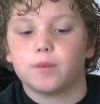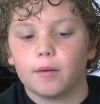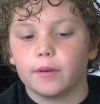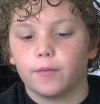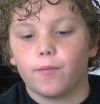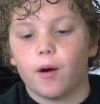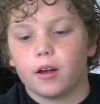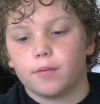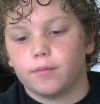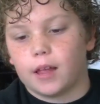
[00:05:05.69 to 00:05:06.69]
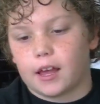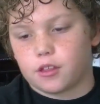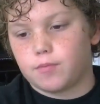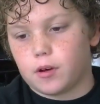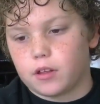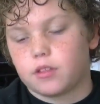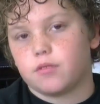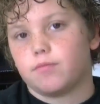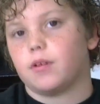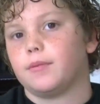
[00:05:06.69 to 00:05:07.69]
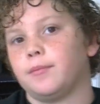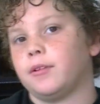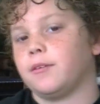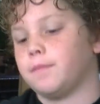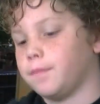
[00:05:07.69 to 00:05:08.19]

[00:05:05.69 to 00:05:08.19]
probably black spots, probably.